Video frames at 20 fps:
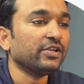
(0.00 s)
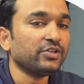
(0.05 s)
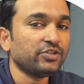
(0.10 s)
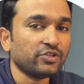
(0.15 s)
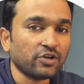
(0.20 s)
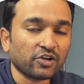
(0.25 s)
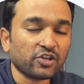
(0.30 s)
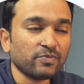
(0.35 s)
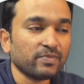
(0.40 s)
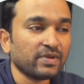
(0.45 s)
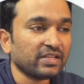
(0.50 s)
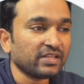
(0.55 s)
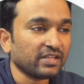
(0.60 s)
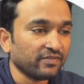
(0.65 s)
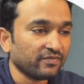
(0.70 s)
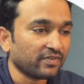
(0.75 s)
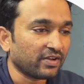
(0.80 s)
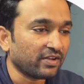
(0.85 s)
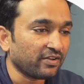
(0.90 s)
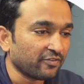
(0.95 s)
document in
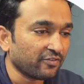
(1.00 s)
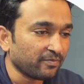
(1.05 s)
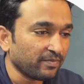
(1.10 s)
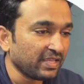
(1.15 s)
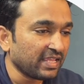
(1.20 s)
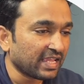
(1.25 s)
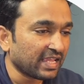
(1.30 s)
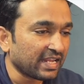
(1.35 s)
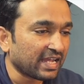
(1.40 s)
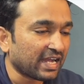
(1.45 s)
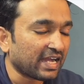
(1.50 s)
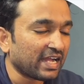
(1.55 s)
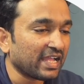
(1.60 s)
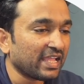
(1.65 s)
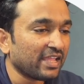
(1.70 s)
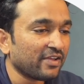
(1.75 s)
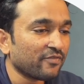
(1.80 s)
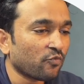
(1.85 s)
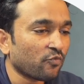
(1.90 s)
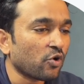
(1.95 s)
front of me and
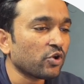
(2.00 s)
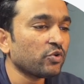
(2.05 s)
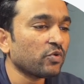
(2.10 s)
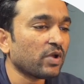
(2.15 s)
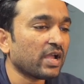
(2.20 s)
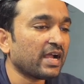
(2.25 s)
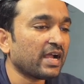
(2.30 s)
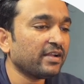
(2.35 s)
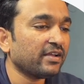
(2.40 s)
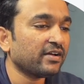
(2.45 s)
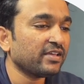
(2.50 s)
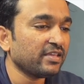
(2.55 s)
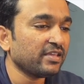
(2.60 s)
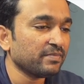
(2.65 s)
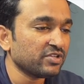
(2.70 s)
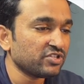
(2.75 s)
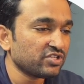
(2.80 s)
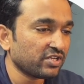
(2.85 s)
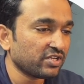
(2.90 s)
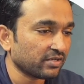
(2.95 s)
I want to add an
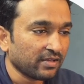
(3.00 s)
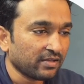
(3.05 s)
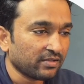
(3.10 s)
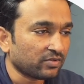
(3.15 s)
image here.